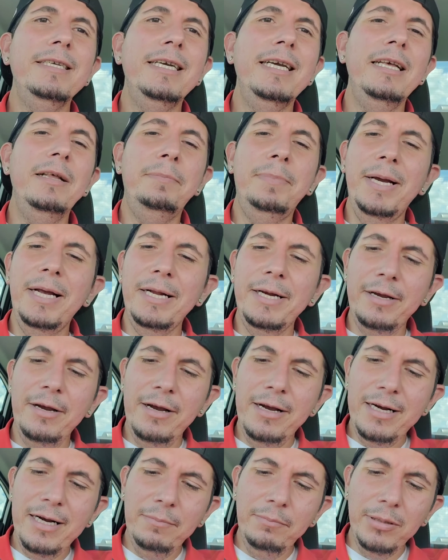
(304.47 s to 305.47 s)
get a
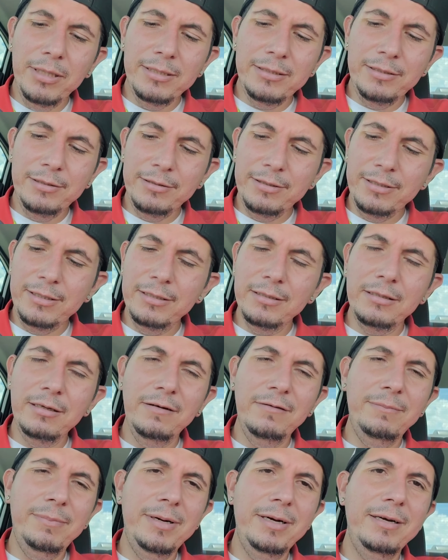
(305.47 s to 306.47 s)
pedicure. I got blisters and
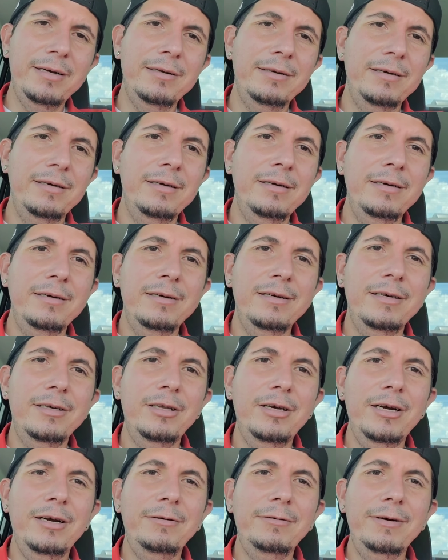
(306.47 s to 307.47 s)
stuff, but you
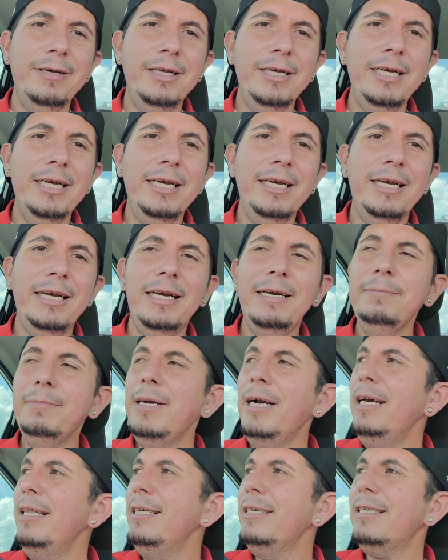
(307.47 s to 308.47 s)
know, I really I'm
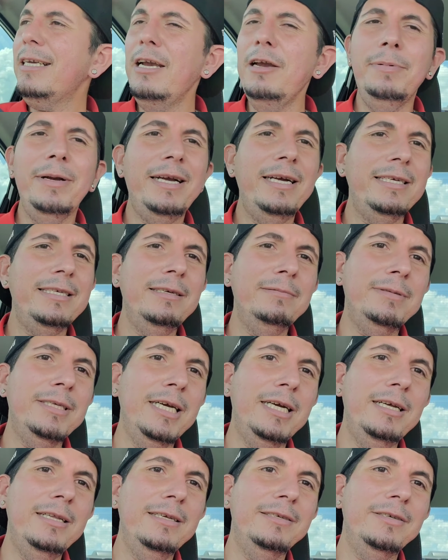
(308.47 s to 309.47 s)
kind of scared because I'm
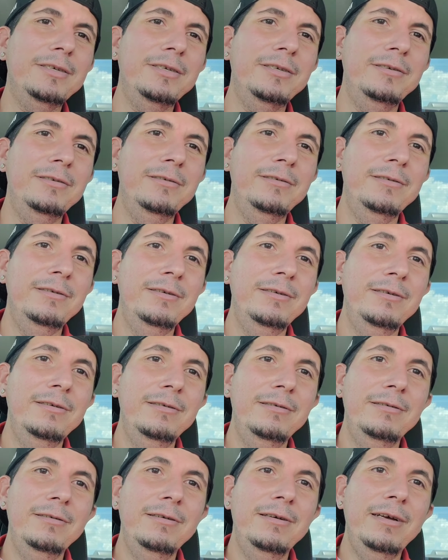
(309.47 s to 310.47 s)
ticklish.
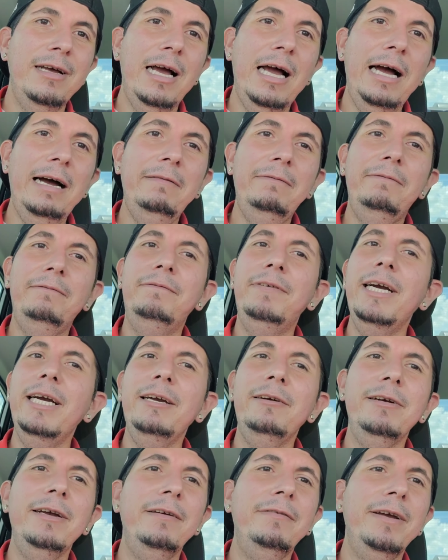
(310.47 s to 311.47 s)
I'm
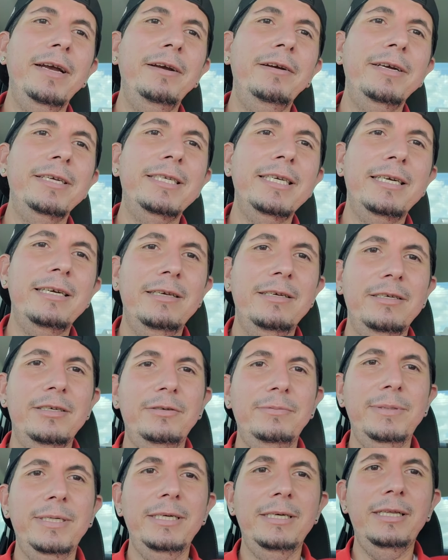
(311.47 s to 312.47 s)
very very
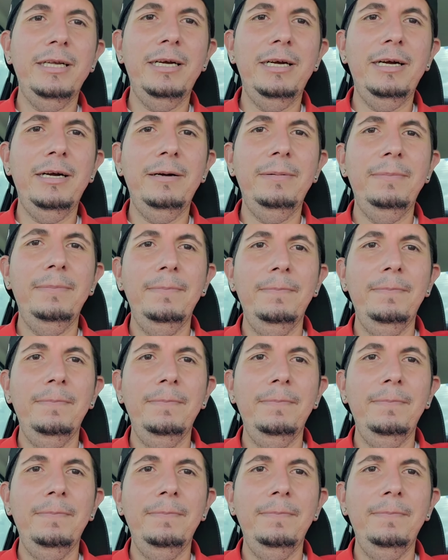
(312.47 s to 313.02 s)
ticklish, but uh,